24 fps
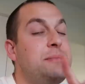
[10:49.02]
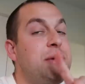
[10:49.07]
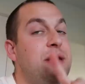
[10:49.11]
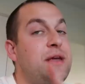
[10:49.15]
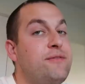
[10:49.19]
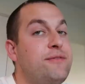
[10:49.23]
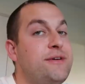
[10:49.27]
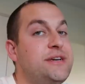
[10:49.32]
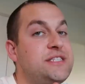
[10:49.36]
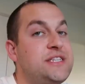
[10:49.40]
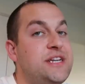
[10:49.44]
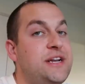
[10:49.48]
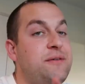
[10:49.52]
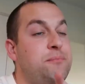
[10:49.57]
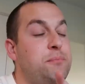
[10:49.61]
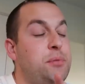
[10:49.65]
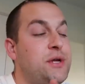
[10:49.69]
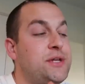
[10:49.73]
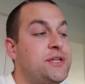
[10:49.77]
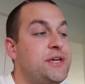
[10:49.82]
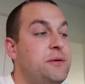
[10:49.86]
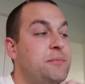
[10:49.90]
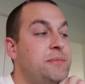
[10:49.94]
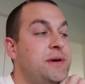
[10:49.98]
main reason I
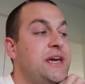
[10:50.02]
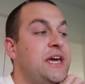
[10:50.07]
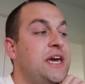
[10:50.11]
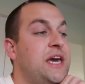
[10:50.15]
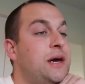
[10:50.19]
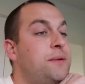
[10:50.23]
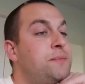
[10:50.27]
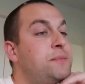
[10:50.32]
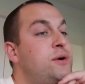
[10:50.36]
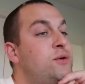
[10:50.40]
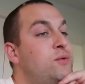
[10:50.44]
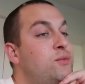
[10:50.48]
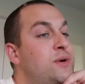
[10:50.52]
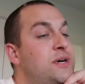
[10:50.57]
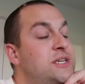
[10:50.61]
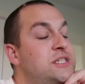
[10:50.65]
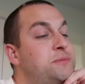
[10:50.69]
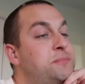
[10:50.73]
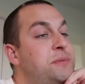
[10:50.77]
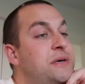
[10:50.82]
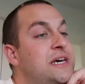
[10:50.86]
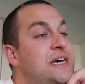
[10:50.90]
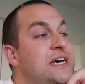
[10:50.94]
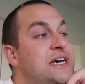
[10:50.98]
pulled out my camera was
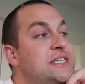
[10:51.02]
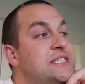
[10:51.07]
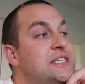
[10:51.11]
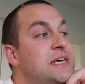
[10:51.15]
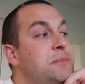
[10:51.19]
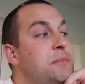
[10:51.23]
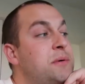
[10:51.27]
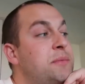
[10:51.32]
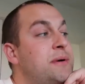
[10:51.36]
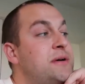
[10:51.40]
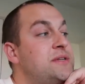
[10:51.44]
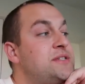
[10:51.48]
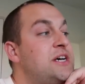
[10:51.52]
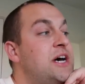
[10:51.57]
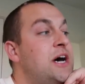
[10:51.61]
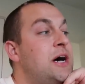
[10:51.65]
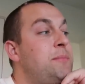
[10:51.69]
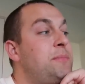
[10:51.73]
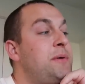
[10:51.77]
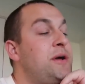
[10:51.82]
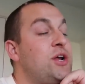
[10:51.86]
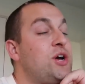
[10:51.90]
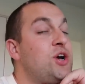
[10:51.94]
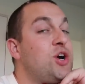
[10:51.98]
because I'm about to
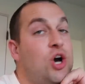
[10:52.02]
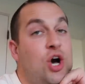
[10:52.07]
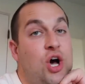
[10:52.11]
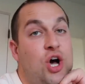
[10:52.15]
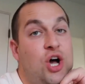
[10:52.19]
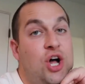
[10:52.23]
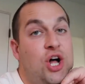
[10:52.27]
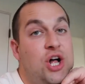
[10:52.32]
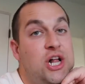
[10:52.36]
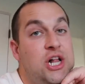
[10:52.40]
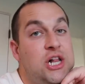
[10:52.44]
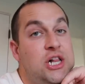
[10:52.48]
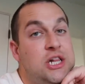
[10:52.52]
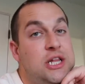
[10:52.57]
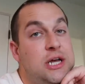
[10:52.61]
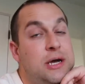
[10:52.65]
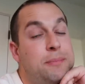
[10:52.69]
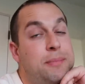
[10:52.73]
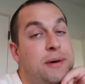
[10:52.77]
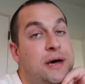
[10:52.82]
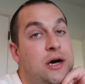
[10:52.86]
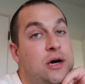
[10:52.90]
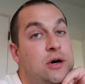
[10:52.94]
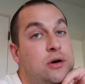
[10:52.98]
hop on a call
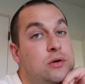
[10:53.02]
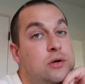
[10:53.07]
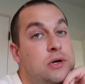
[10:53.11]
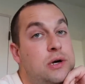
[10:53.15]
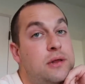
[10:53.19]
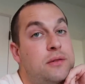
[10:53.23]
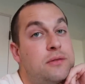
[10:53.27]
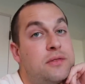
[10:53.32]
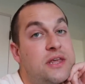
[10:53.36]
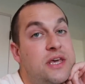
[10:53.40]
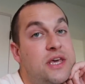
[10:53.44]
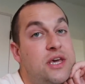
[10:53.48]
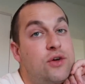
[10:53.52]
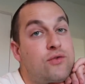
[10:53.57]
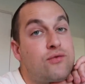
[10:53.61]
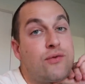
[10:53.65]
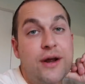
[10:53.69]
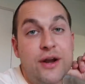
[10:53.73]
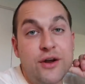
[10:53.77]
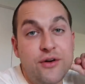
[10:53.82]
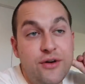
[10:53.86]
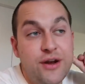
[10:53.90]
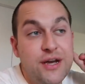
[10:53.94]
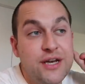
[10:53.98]
about the
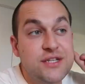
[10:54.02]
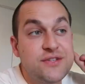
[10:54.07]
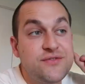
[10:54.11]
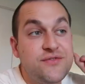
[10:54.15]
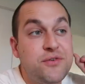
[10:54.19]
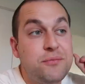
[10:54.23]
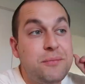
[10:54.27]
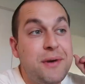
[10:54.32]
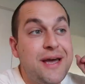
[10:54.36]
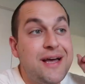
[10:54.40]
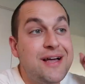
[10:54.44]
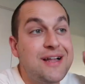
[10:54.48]
renderings for my